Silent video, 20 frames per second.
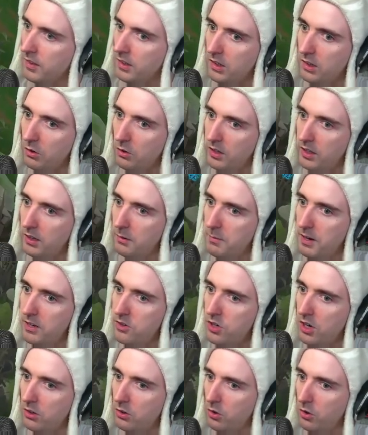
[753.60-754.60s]
Go clear my
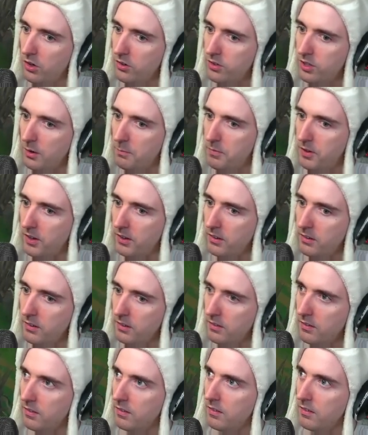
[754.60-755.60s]
jungle or something.
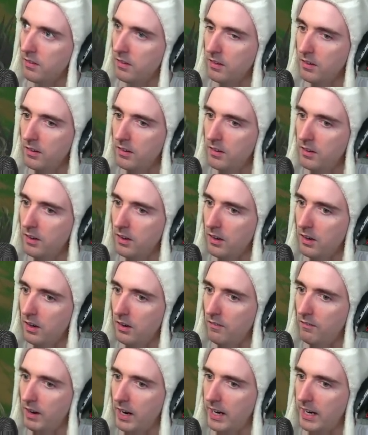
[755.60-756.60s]

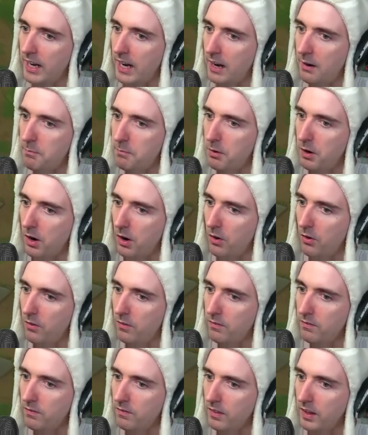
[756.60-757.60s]
Oh my god, bro.
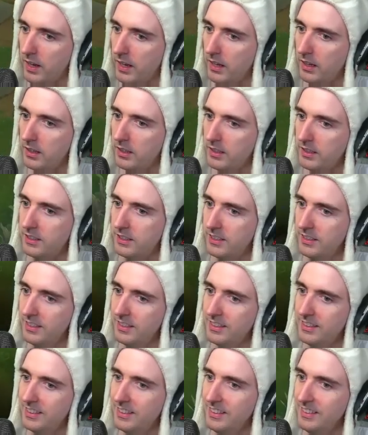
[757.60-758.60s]
Like,
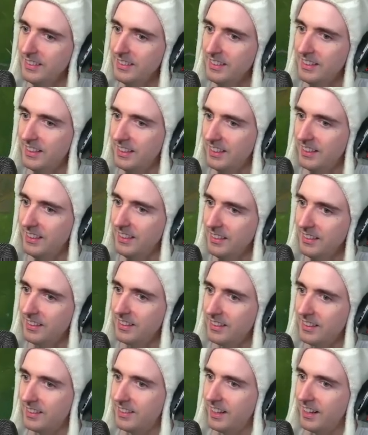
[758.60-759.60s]

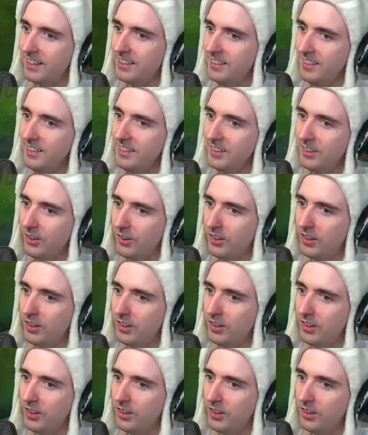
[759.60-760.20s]
yeah, go